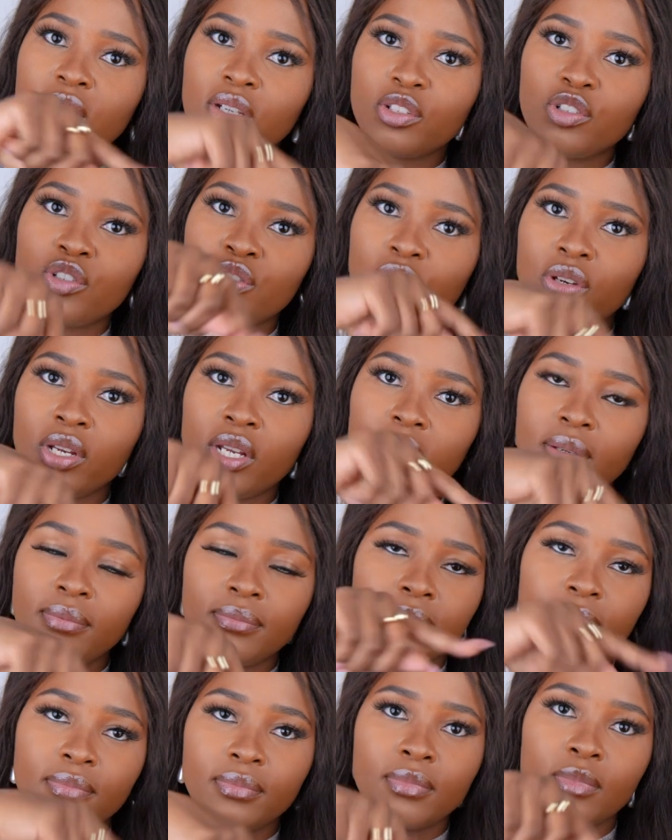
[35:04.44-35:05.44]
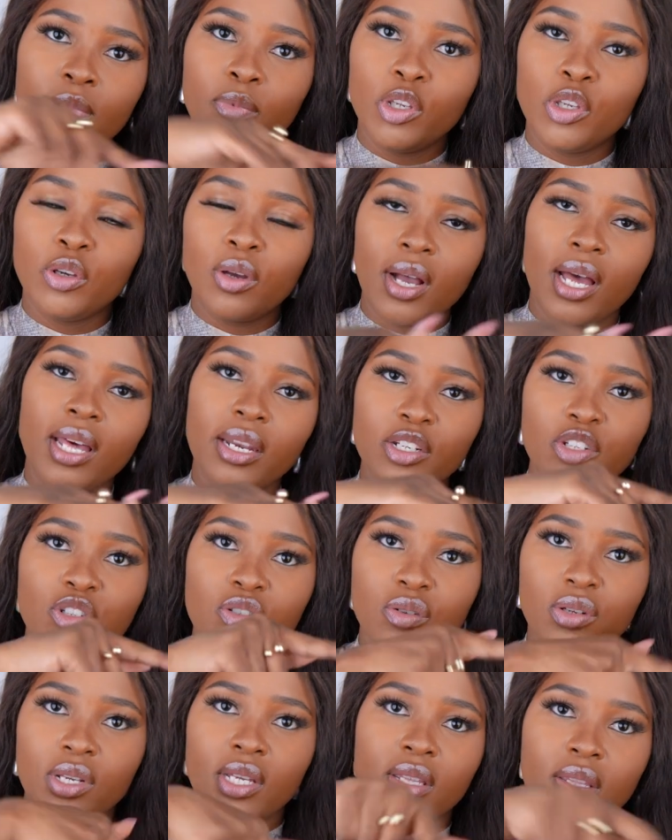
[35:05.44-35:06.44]
on a tree? When you cut a
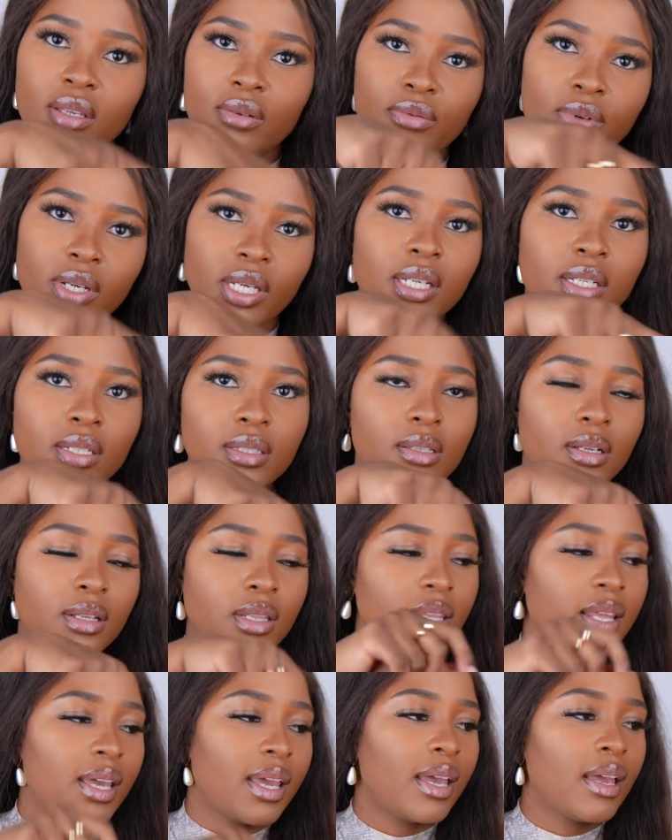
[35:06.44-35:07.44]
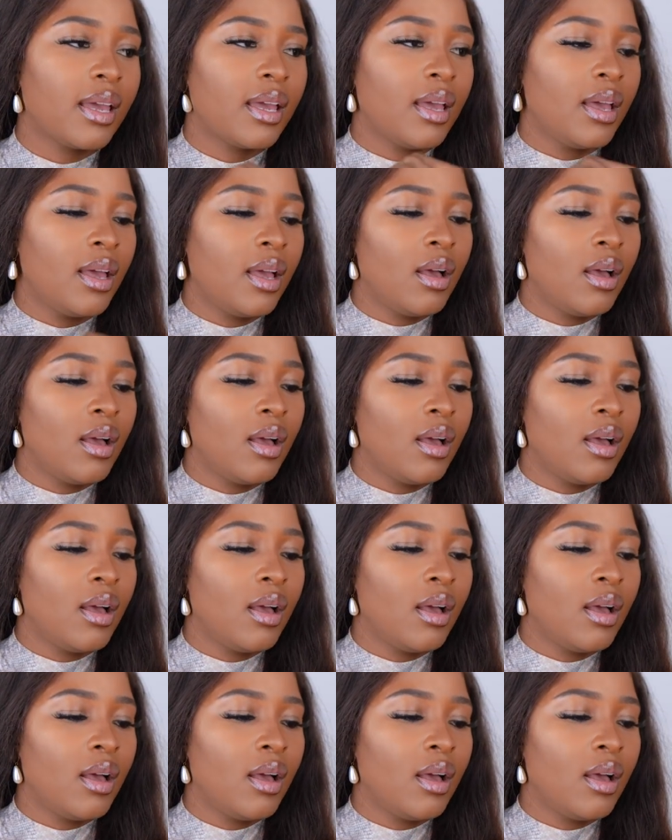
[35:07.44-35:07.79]
tree, the rings on there,